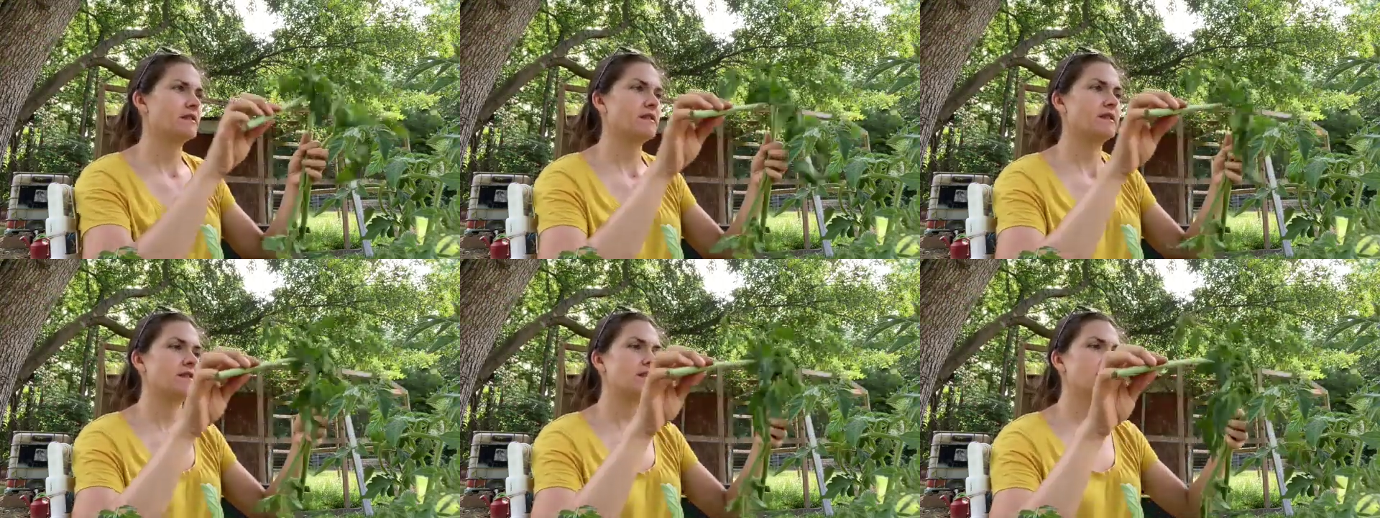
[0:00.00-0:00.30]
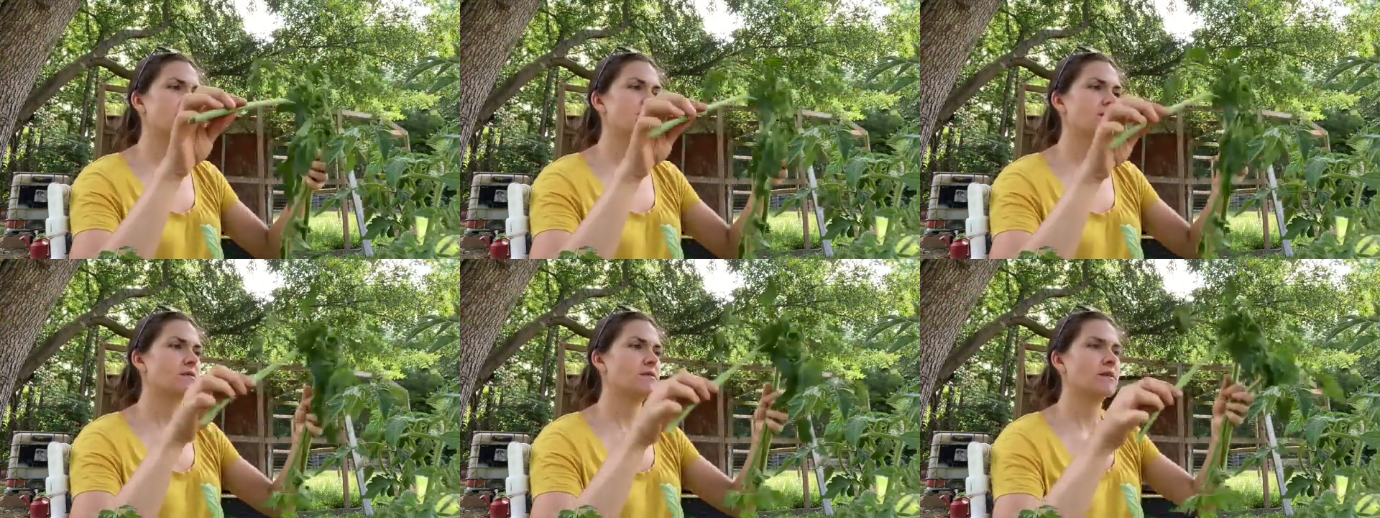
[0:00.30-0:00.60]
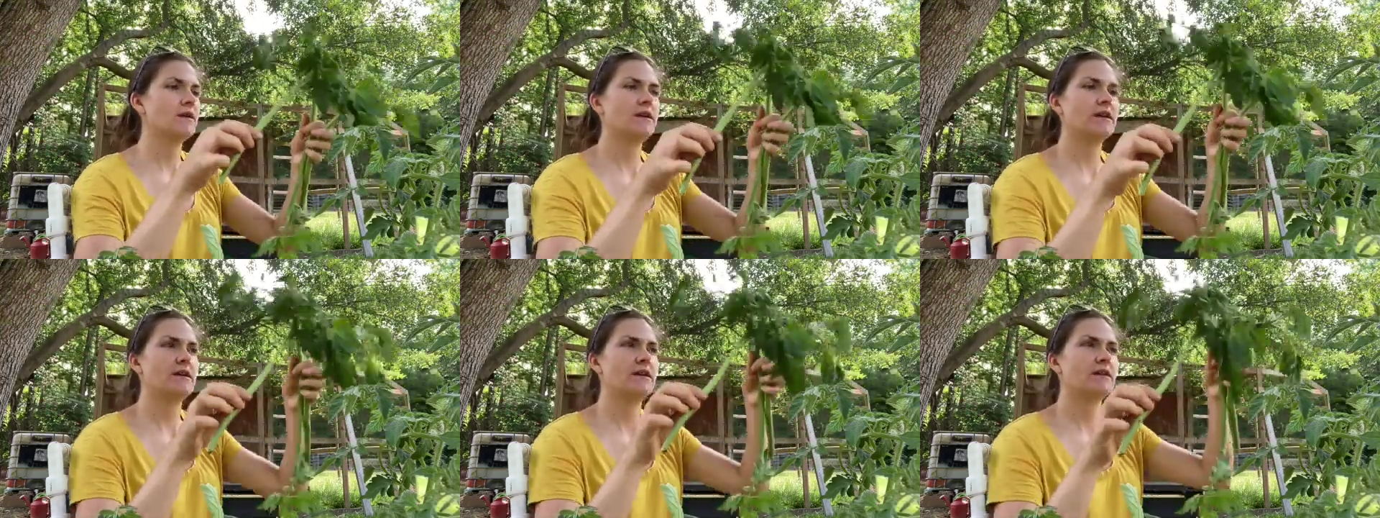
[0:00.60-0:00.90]
This
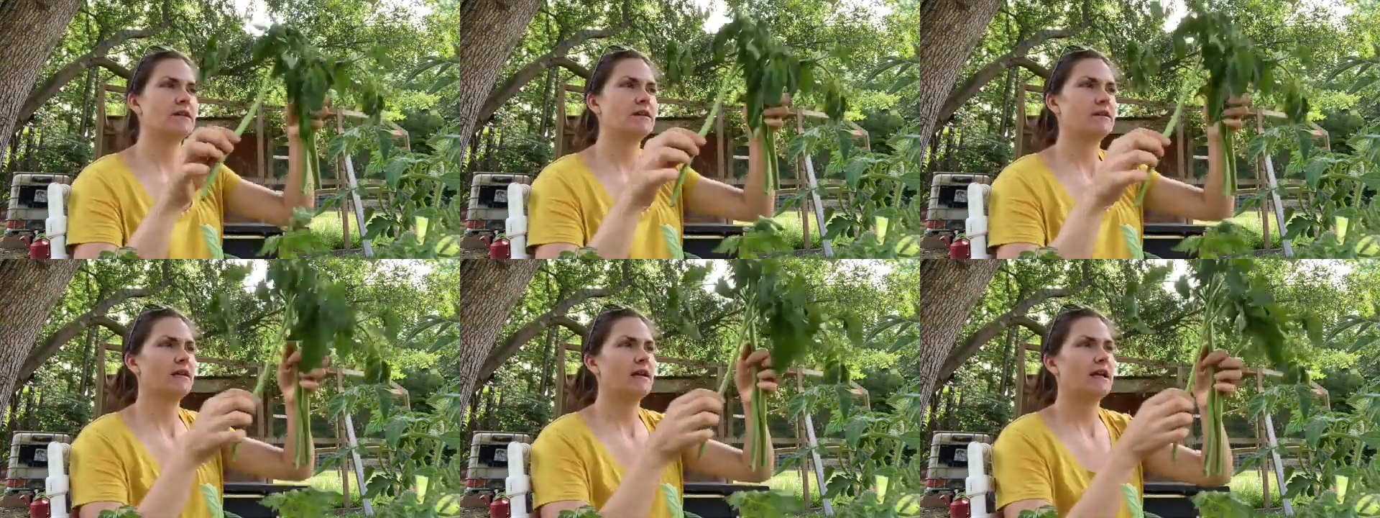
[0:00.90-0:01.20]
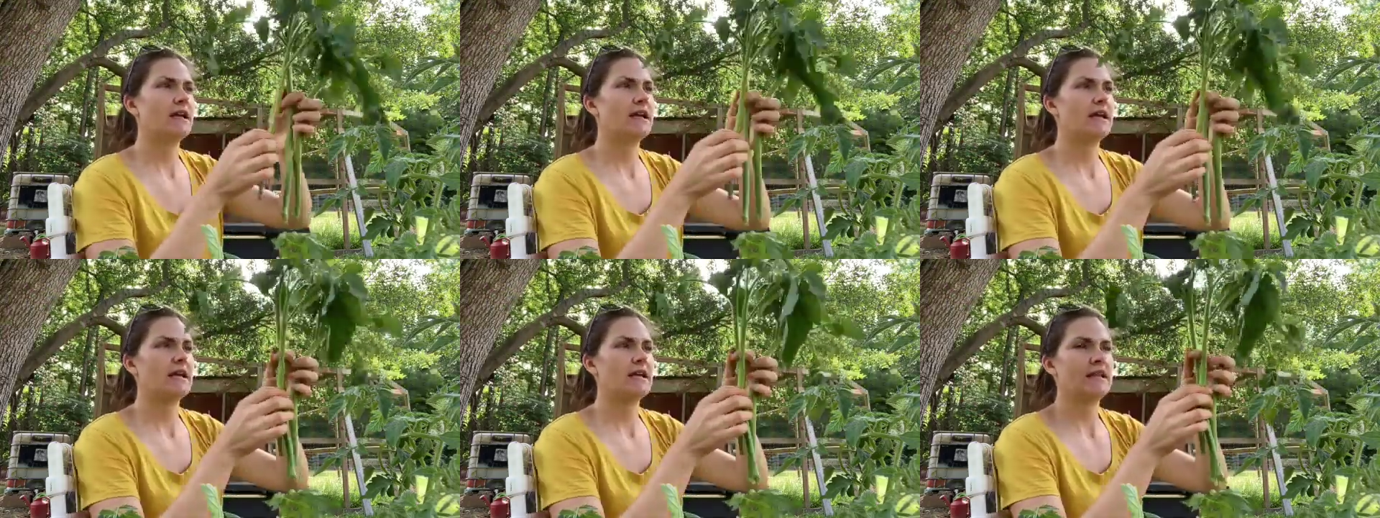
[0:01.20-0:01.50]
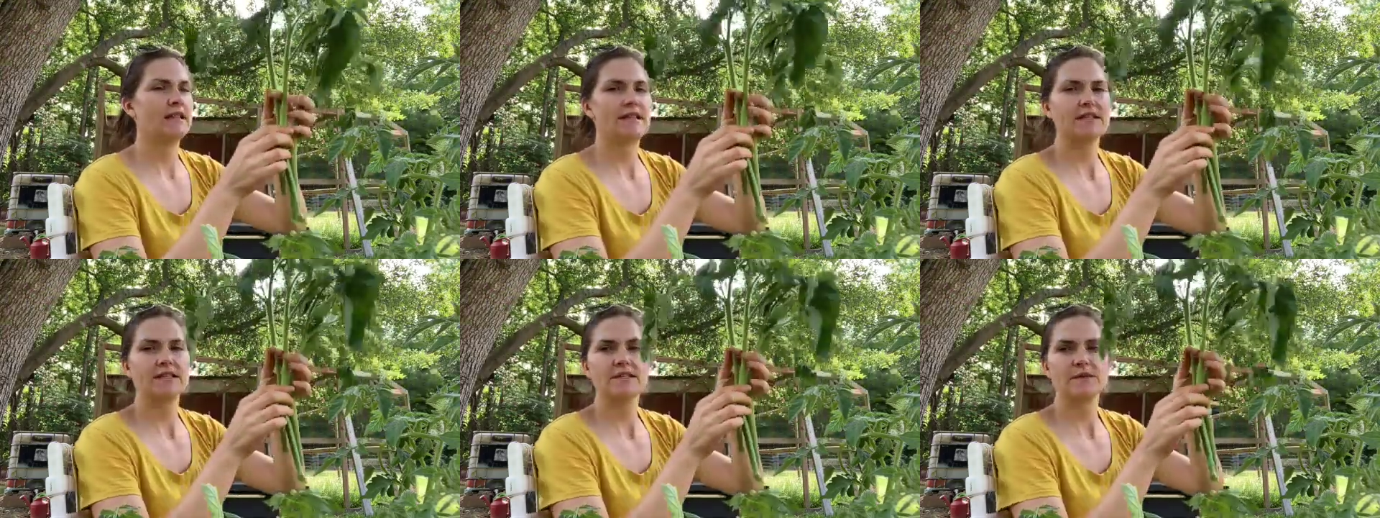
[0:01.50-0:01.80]
one
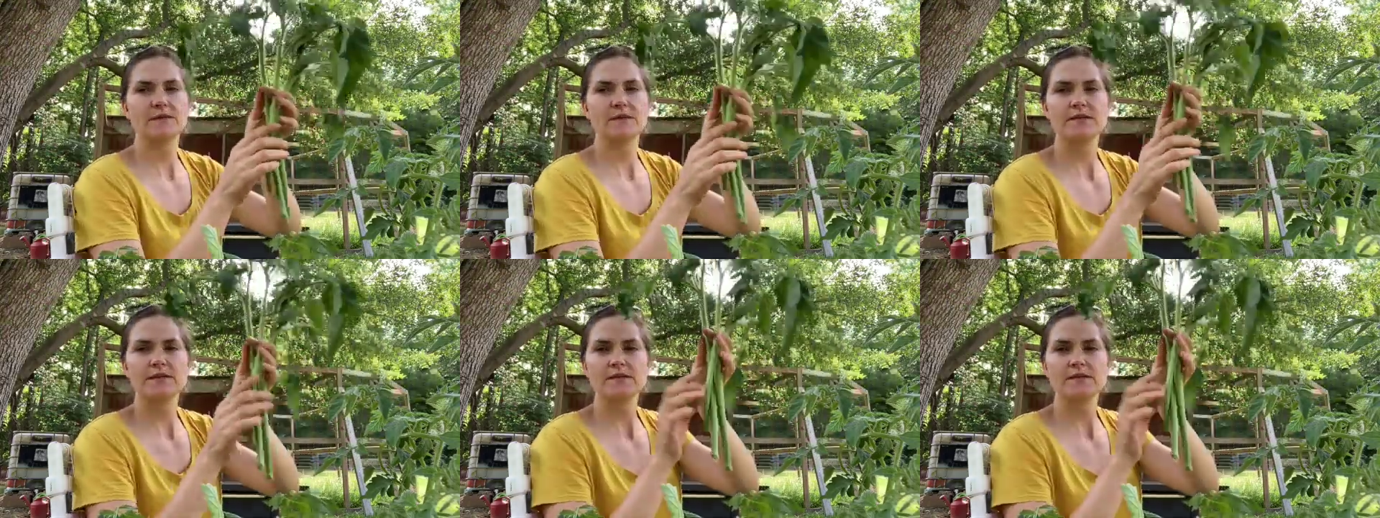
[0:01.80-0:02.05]
and this one.